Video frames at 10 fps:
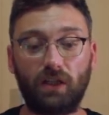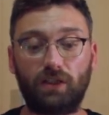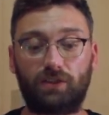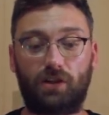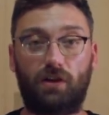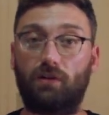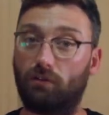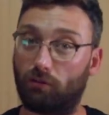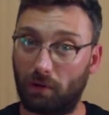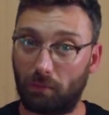So
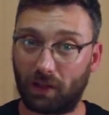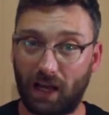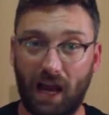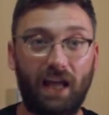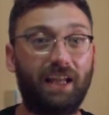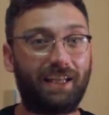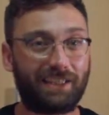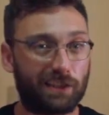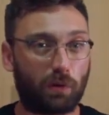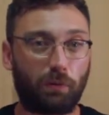remember that
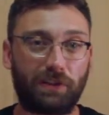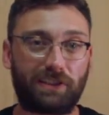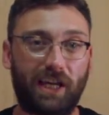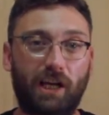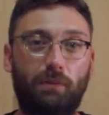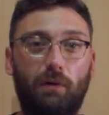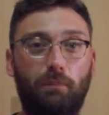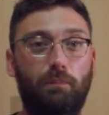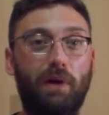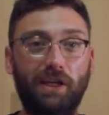this is what we were saying about
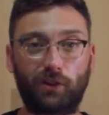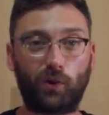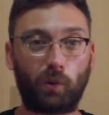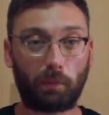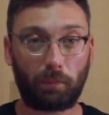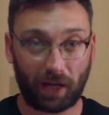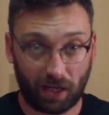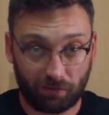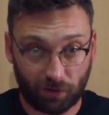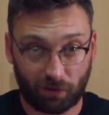make sure you're
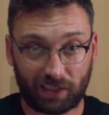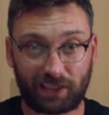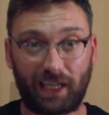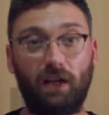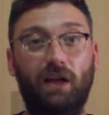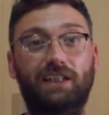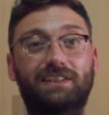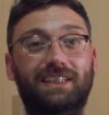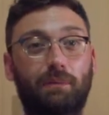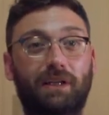prepared for your SIA
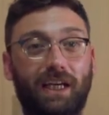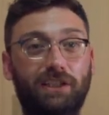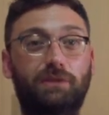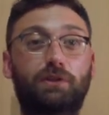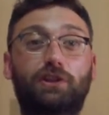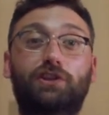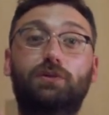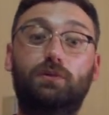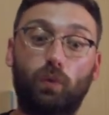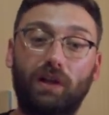license application, because
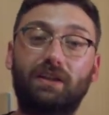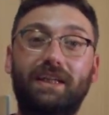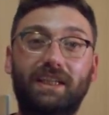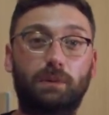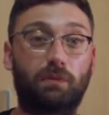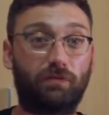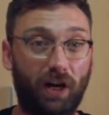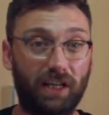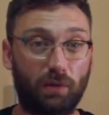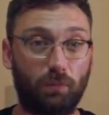you will need to
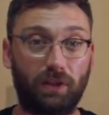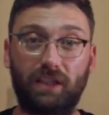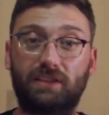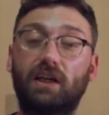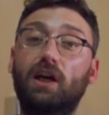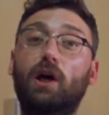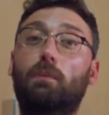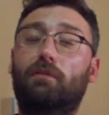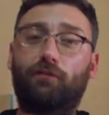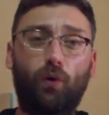provide them with this
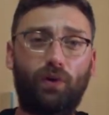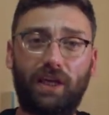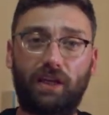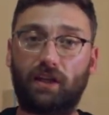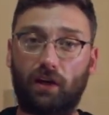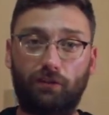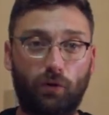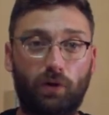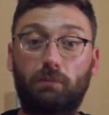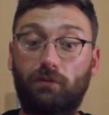before they can go
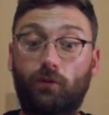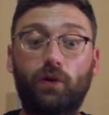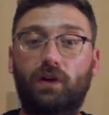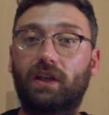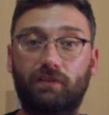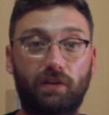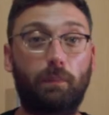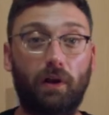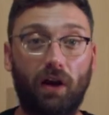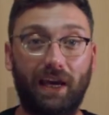forward and before you can even
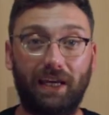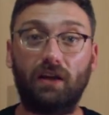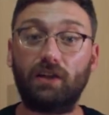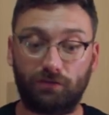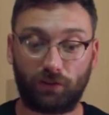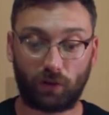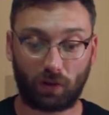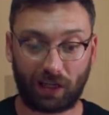apply for your